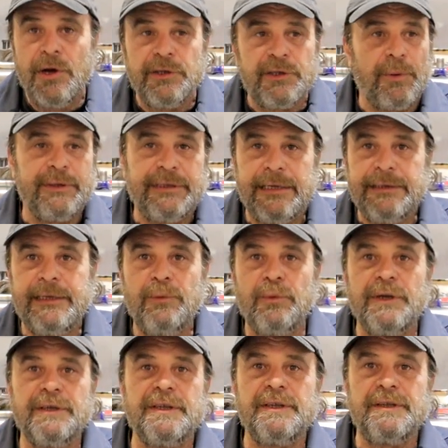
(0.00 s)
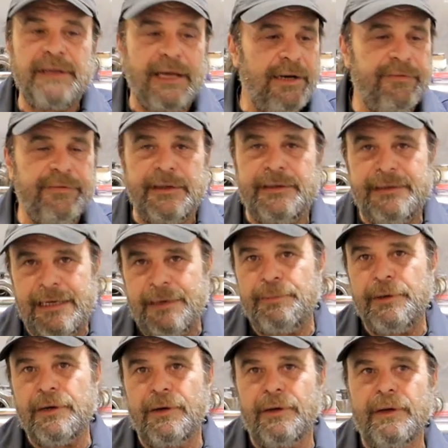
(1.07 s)
So what they did was, instead of the
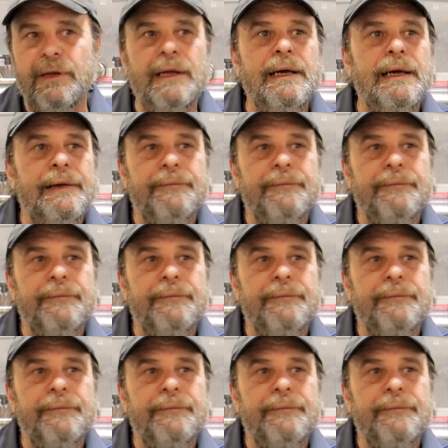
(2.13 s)
typical